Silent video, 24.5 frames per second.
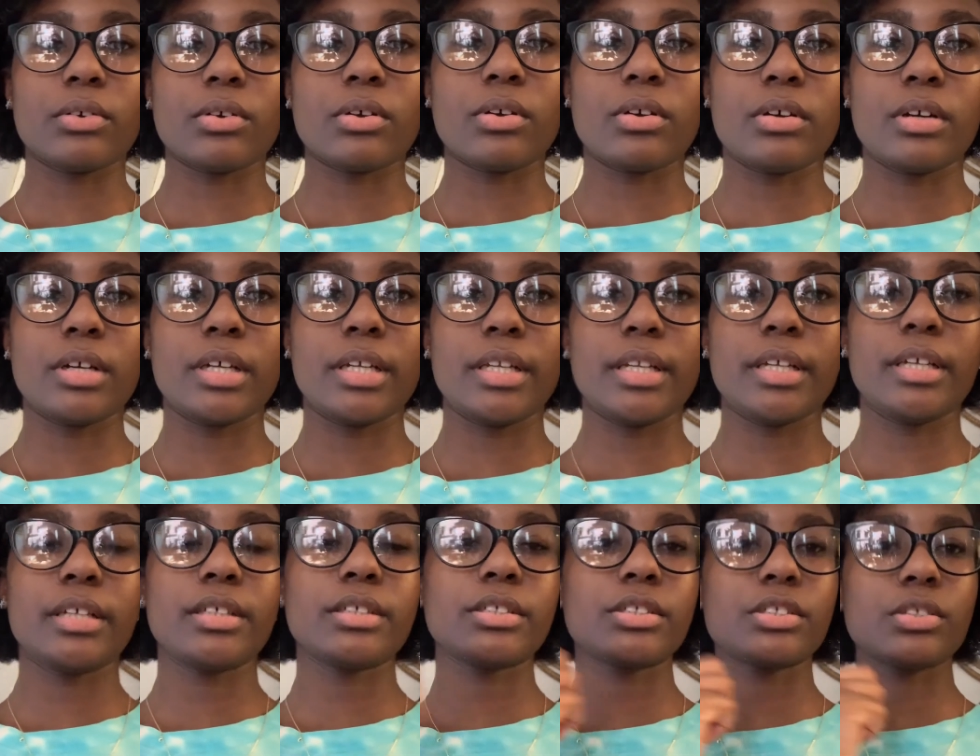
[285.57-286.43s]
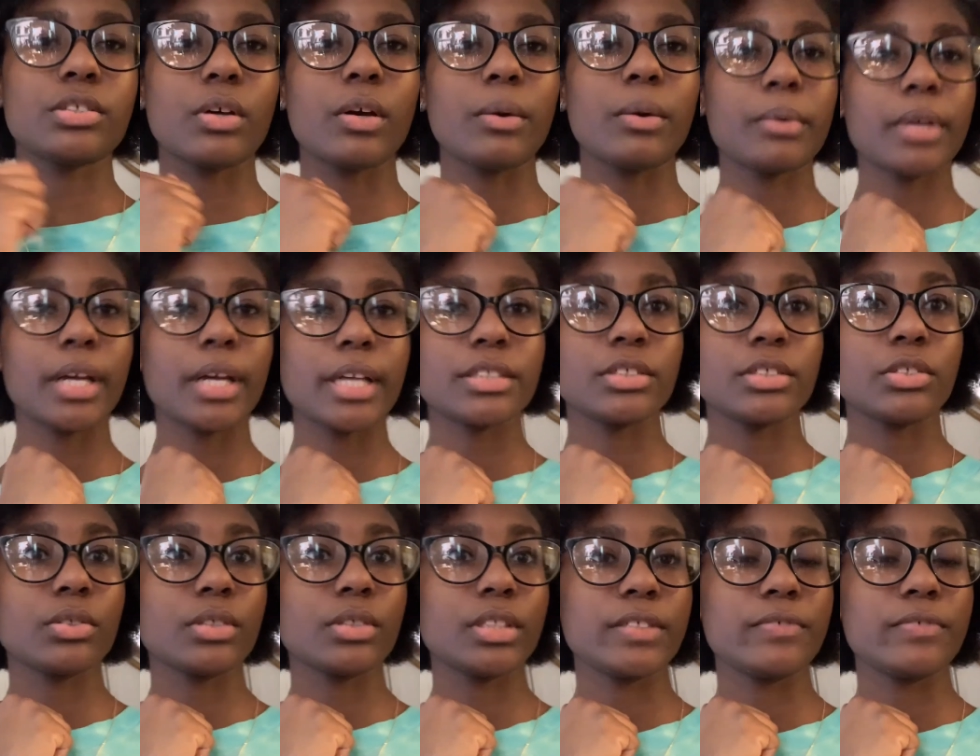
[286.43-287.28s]
on. So I hope you guys
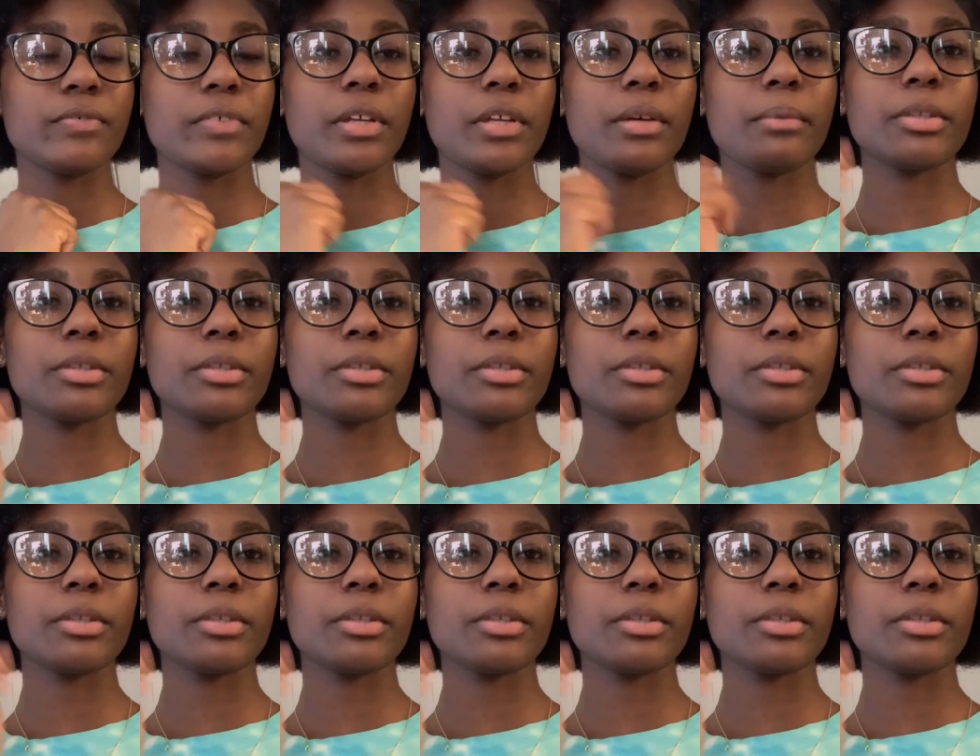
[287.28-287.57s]
enjoyed this video.